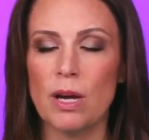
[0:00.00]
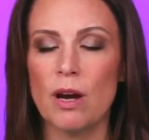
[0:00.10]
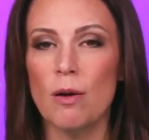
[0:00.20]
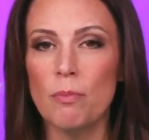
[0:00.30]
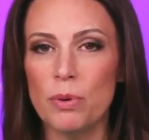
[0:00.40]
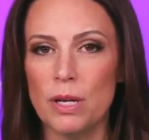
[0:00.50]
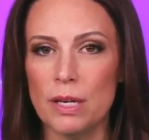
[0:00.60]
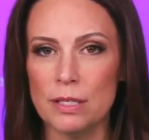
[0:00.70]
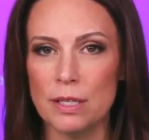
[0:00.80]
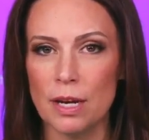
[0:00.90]

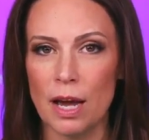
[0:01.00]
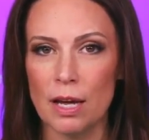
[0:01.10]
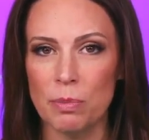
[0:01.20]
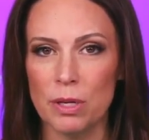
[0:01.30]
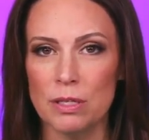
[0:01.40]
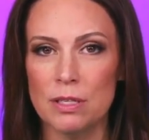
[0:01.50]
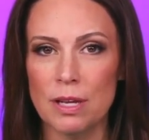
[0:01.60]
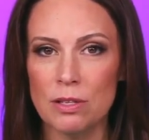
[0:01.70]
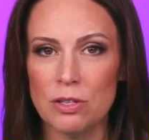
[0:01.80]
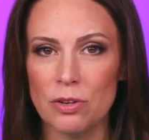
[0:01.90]
companies that had been
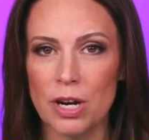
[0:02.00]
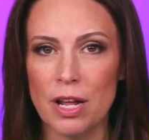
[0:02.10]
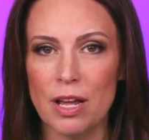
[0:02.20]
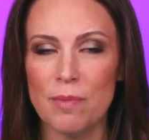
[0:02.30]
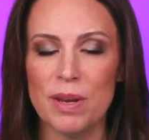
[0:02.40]
censoring him,